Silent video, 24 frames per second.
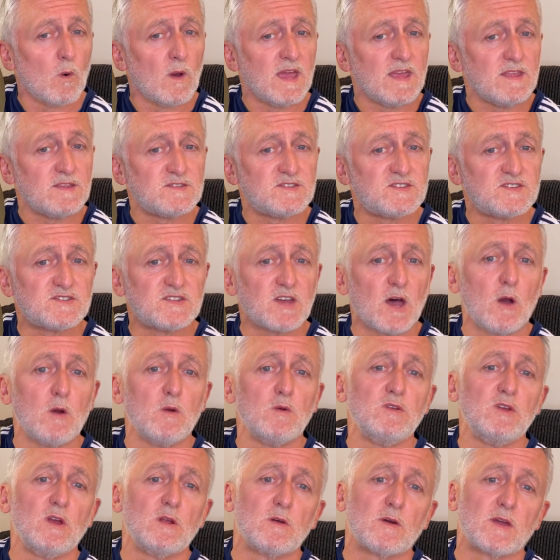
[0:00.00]
in
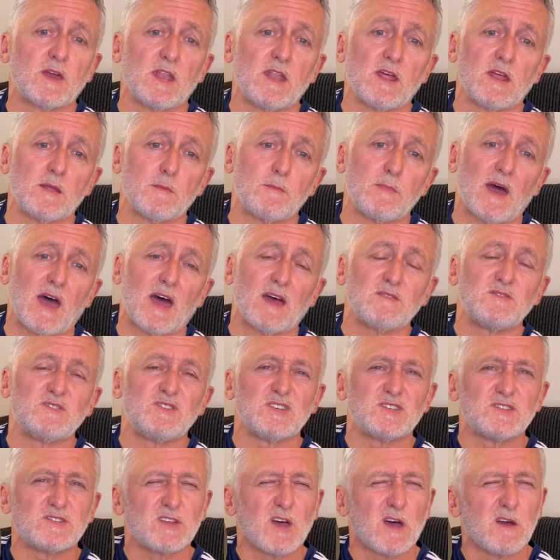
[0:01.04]
stone, you're looking at about
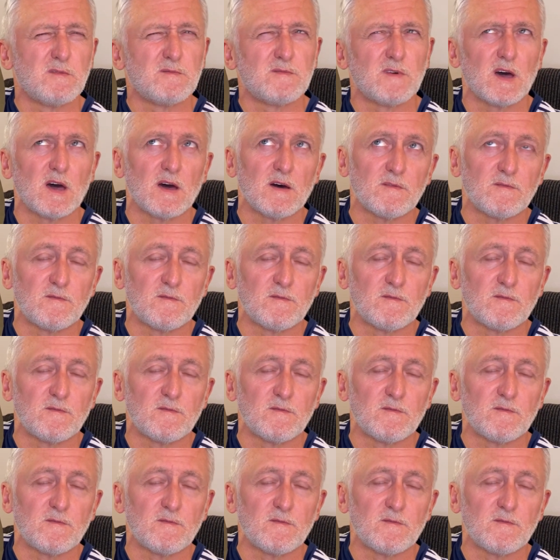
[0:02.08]
just over